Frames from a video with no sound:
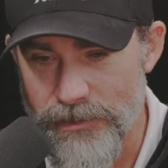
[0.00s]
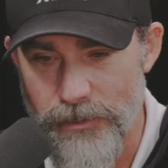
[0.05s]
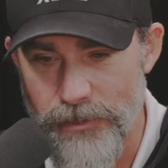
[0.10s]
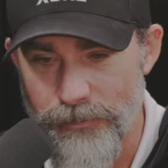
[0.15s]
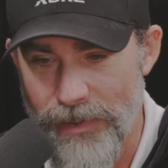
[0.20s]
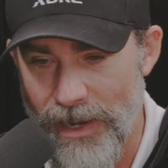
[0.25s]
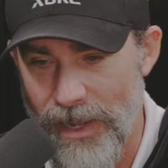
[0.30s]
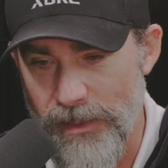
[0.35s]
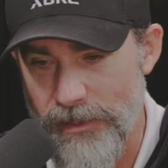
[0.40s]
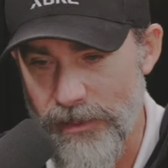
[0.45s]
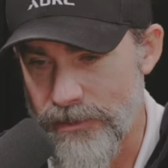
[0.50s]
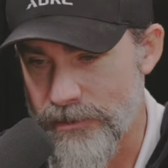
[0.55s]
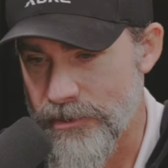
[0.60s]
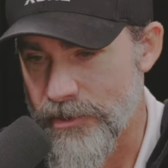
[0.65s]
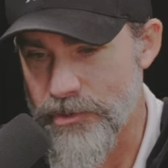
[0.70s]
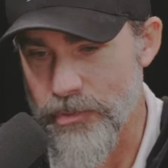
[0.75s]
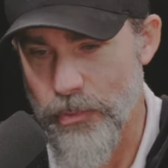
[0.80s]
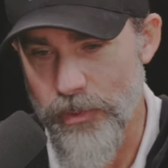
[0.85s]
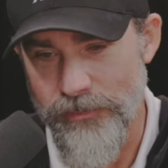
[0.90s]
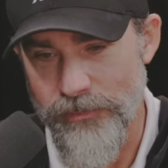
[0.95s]
your Bally's,
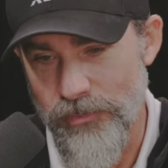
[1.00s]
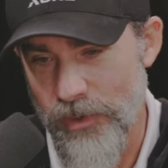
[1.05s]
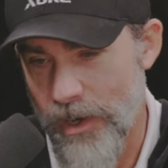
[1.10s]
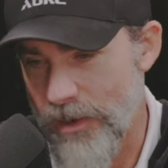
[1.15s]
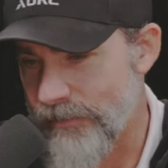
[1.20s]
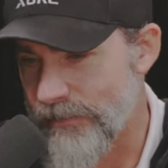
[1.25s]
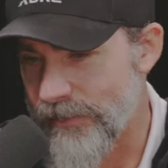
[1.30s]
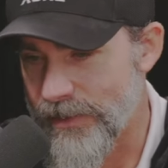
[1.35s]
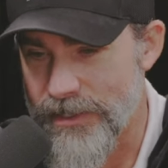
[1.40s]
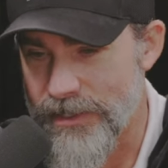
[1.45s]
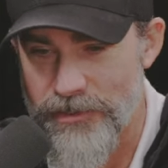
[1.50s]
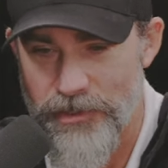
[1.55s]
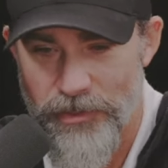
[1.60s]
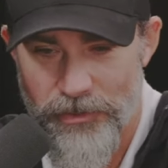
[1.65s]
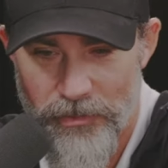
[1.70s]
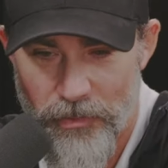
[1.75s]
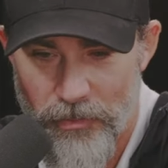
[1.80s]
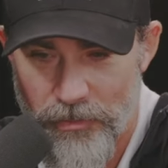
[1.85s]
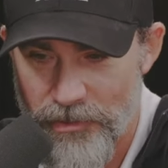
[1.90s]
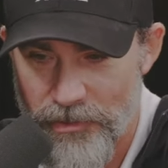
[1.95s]
your 24 hour fitness,
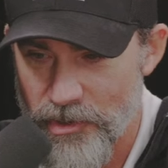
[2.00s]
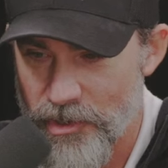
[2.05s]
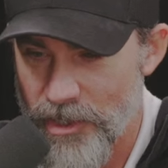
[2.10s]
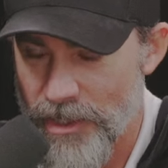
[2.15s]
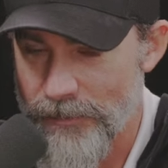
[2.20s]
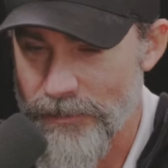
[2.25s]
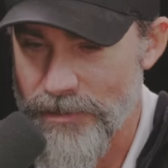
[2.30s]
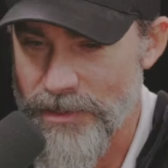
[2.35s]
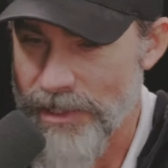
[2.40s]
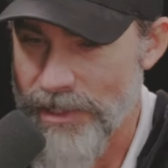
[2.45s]
your Gold's gyms.